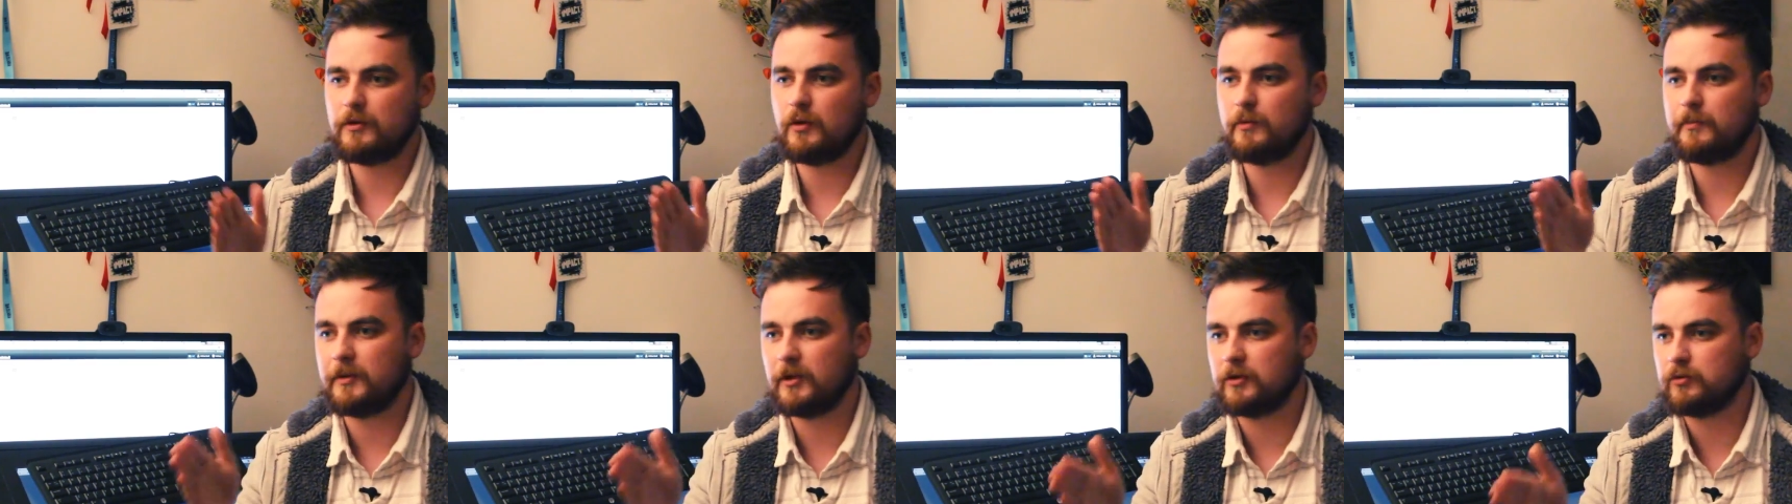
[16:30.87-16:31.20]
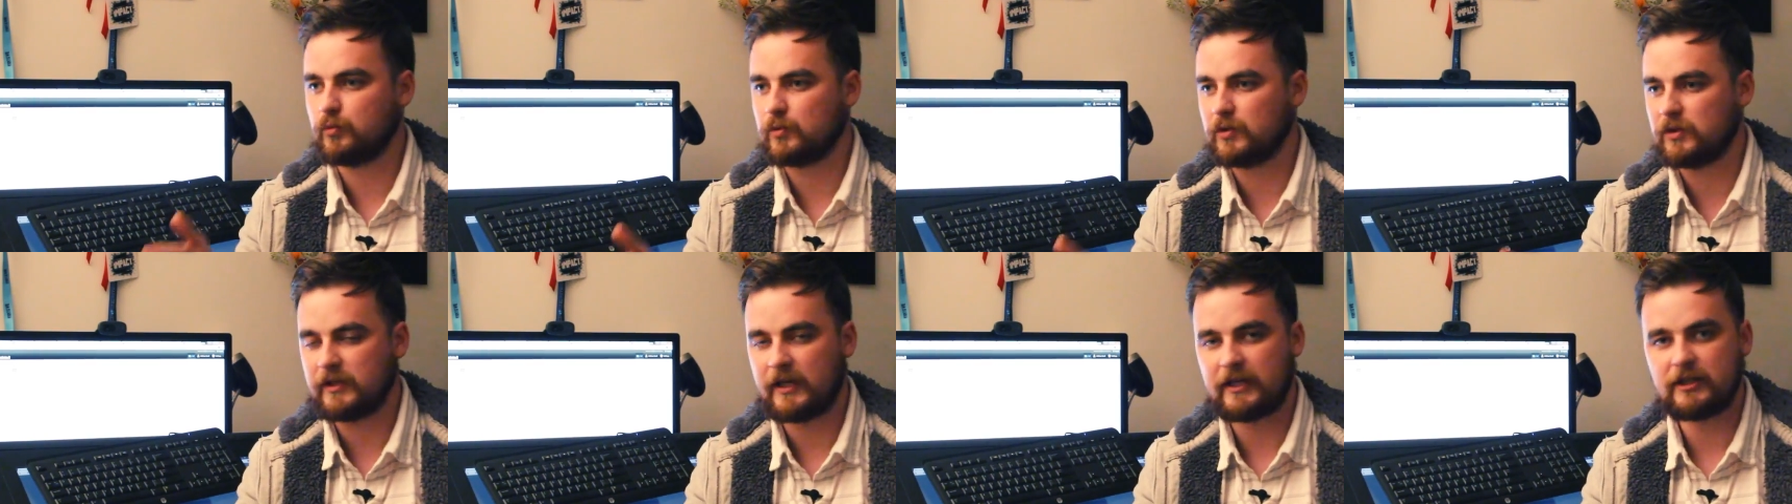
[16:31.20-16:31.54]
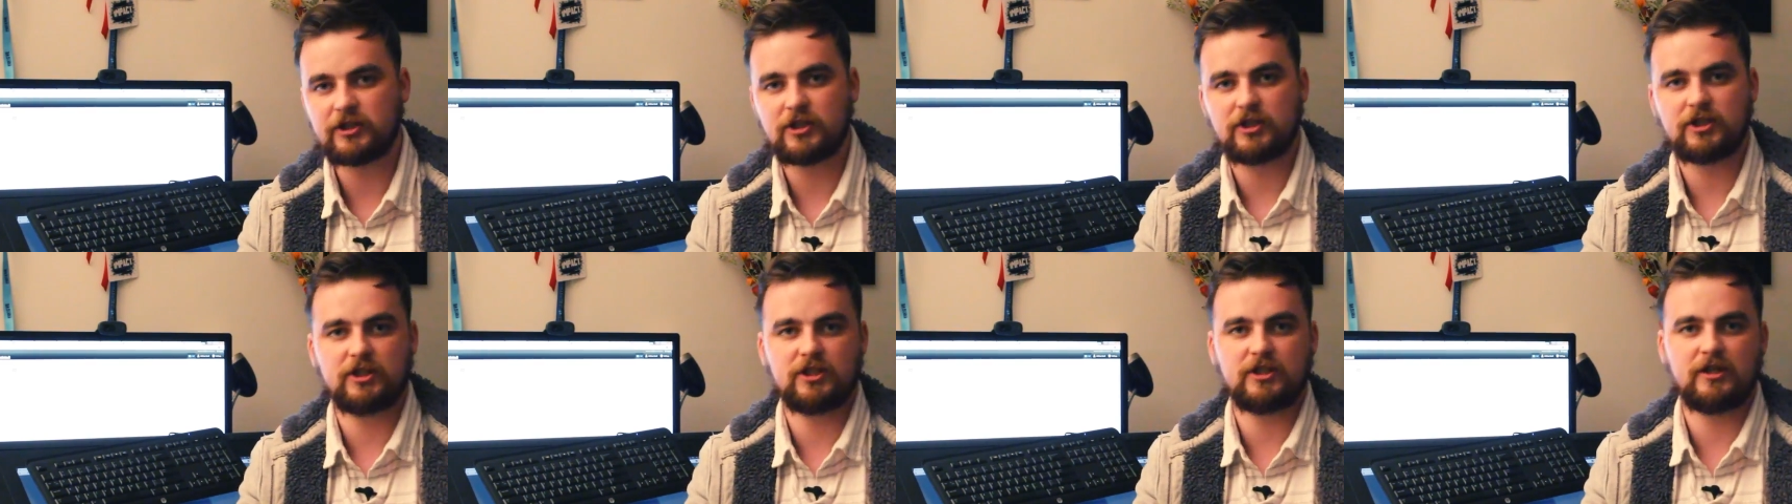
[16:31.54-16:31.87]
you build
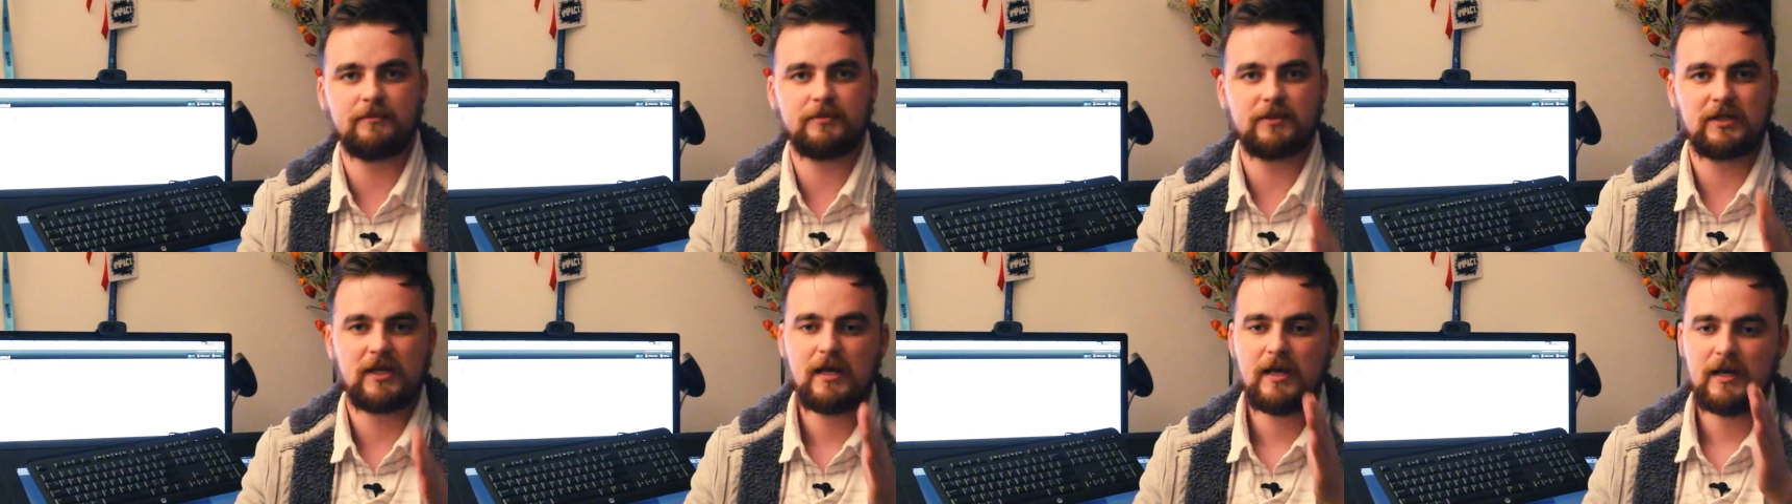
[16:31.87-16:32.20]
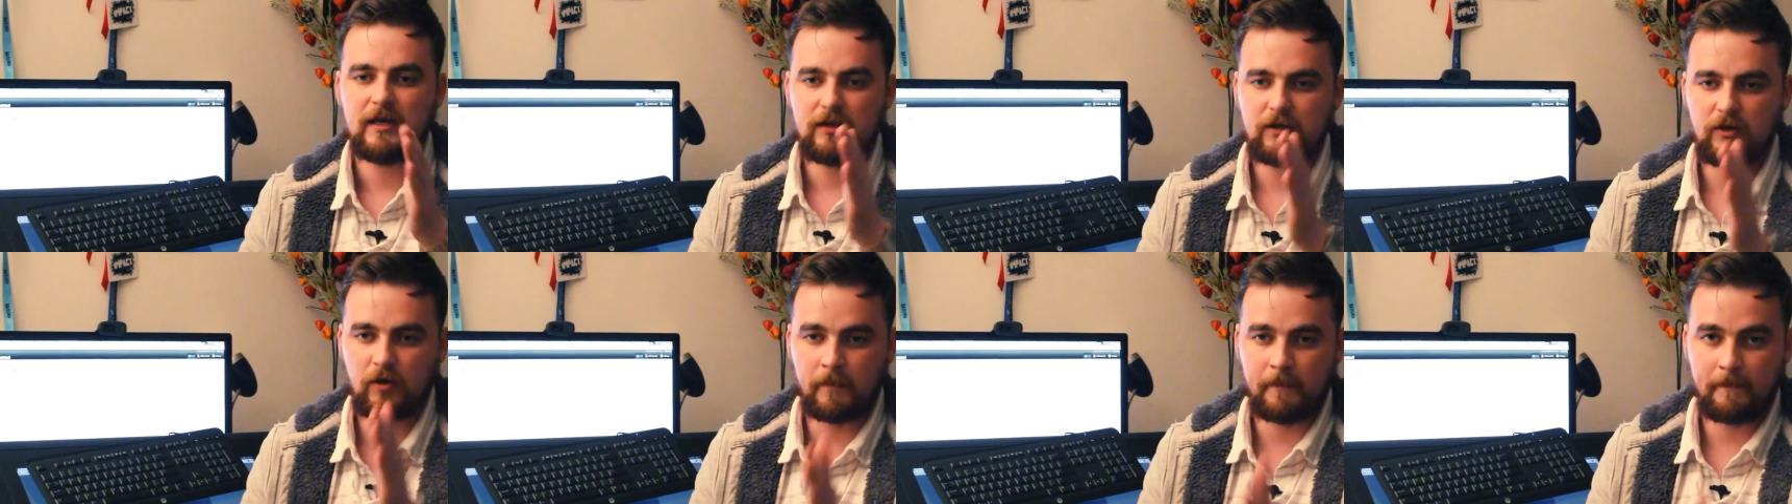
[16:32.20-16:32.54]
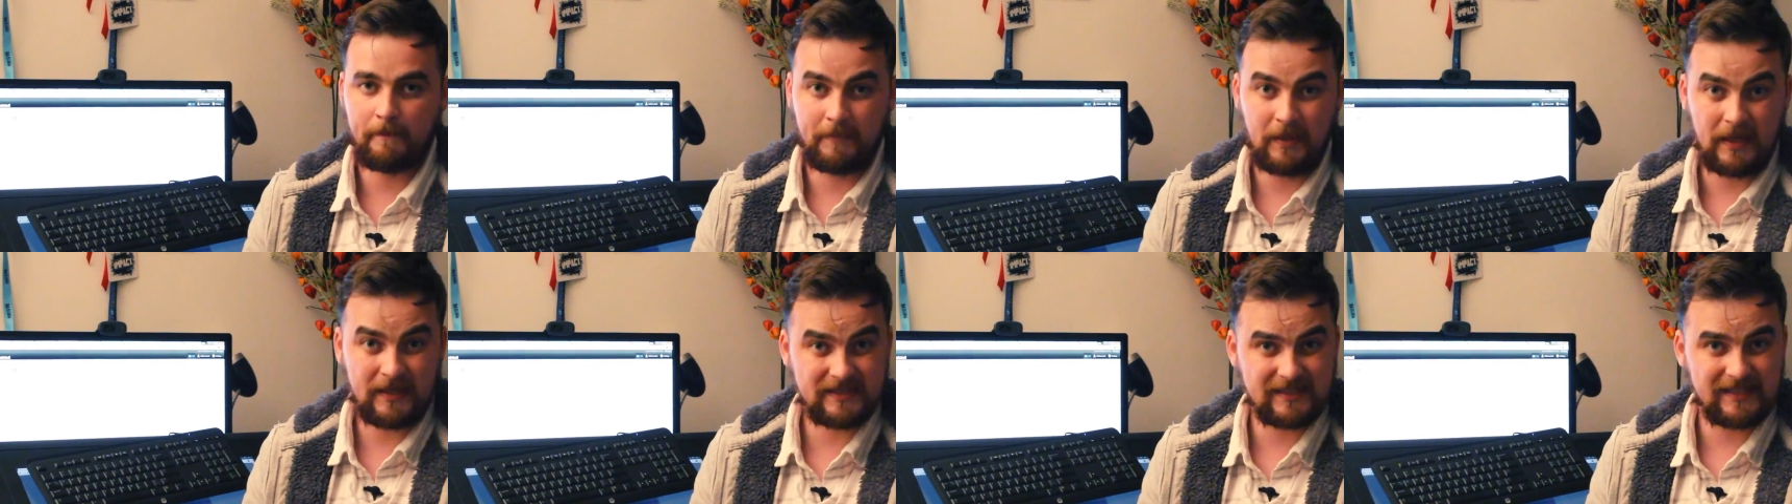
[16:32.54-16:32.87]
relationships, your
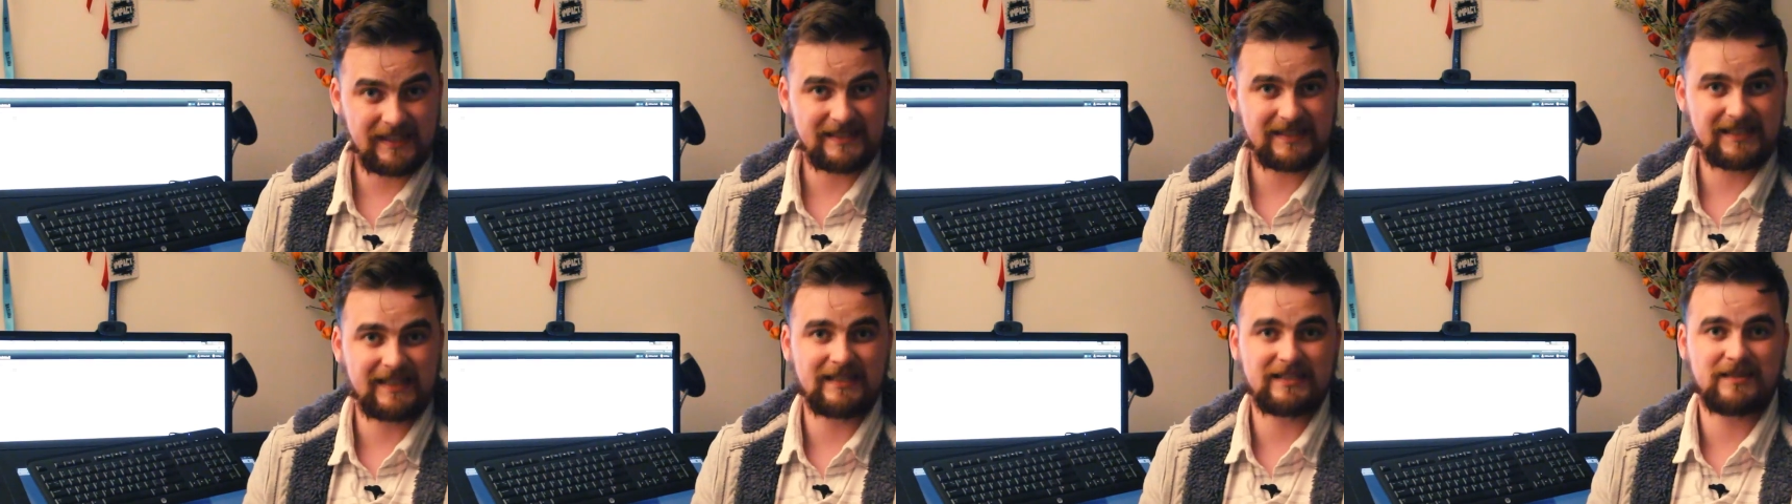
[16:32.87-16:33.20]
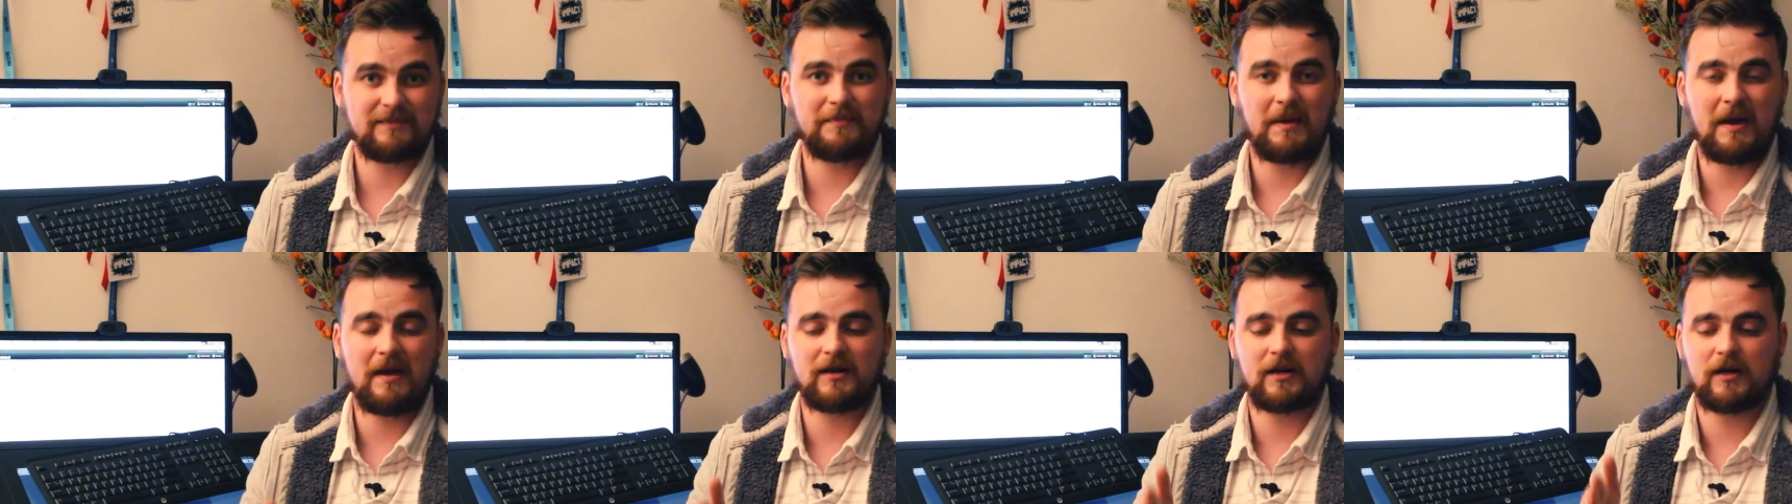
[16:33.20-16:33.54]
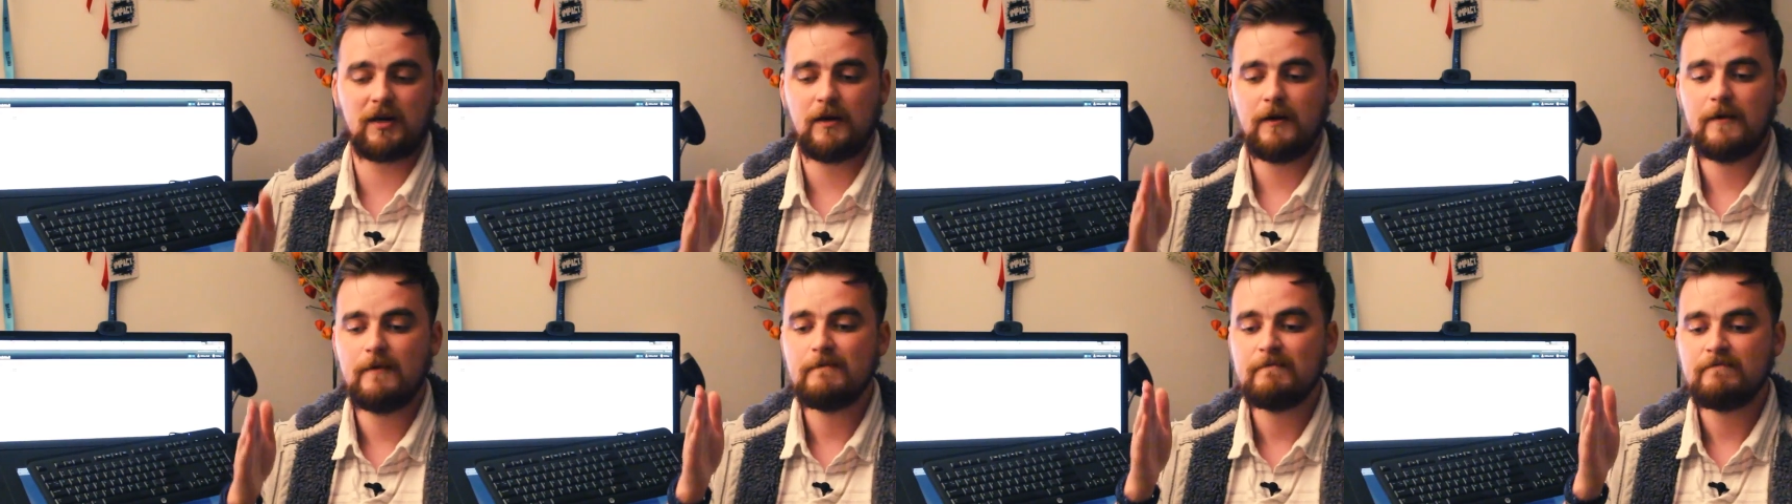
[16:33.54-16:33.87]
business gets
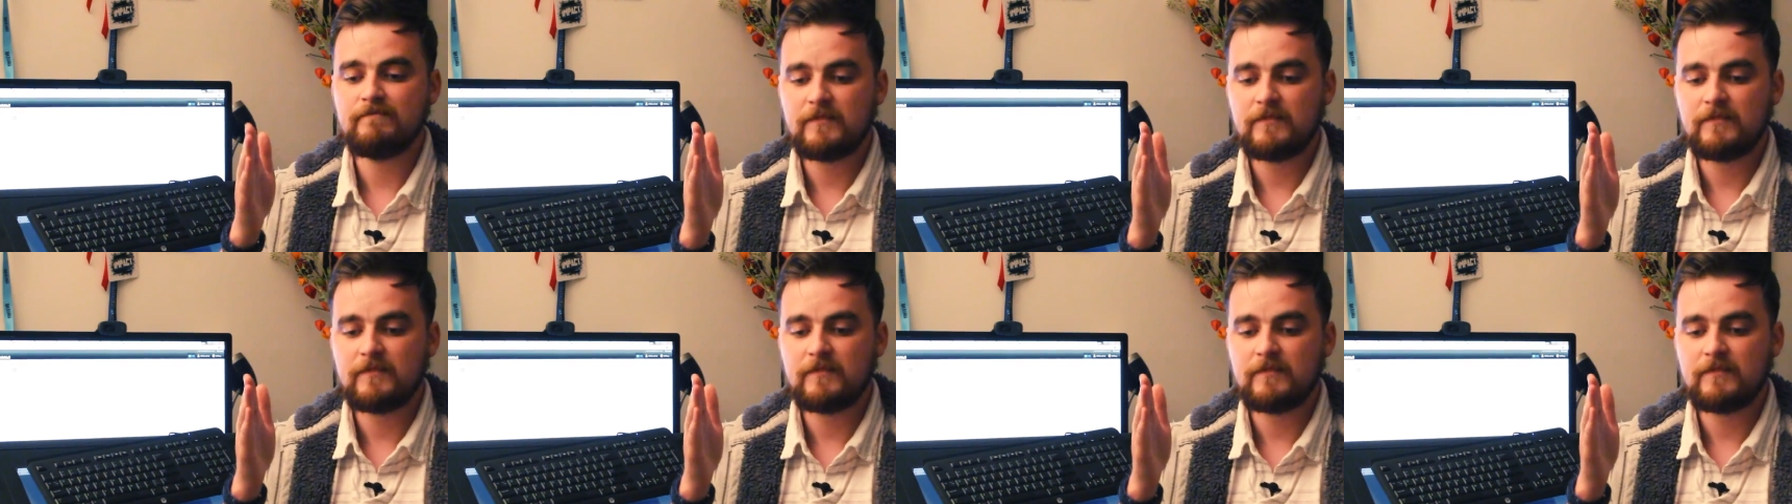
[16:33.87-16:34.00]
better.